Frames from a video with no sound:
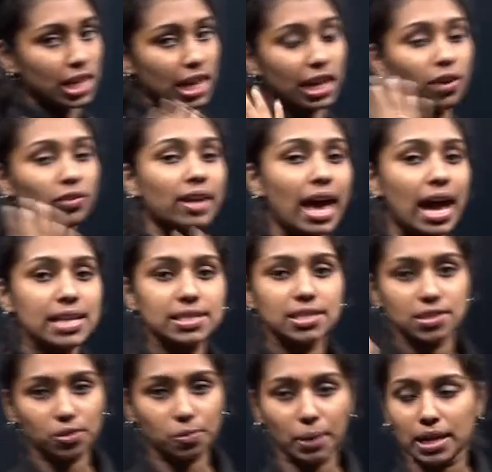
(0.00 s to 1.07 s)
any of the acids
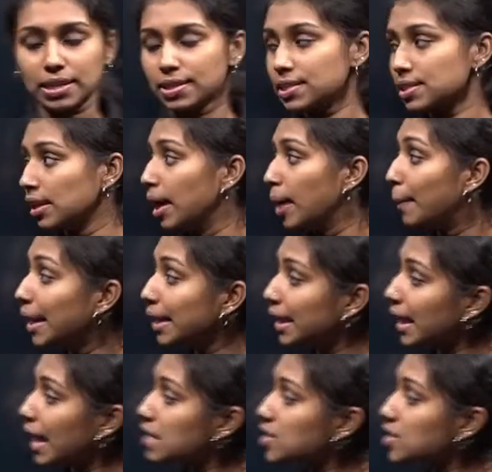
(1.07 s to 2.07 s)
or bases. But in the case